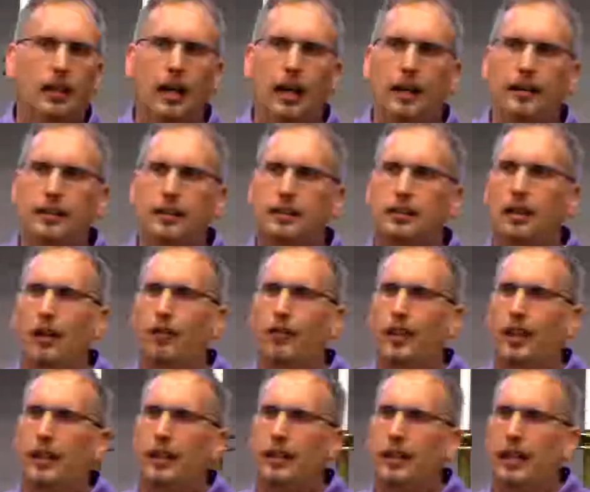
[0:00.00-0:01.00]
and the stuff
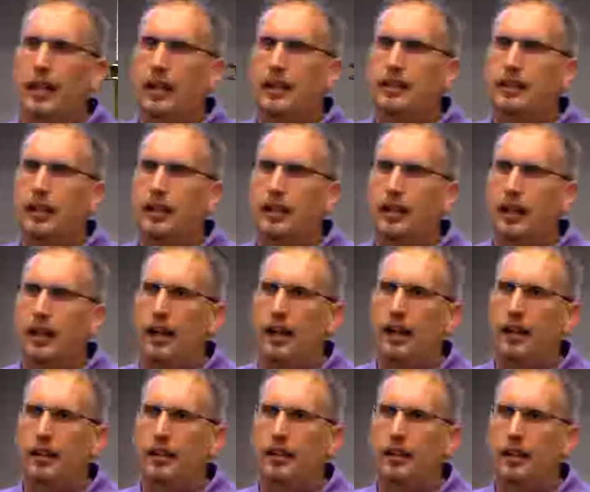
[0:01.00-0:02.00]
they engage
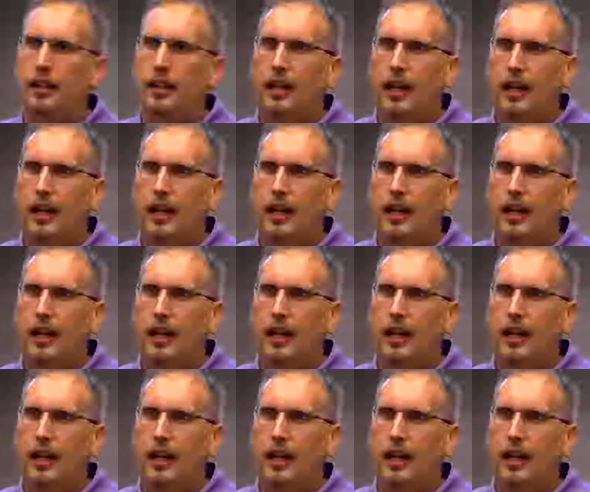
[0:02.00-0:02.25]
online.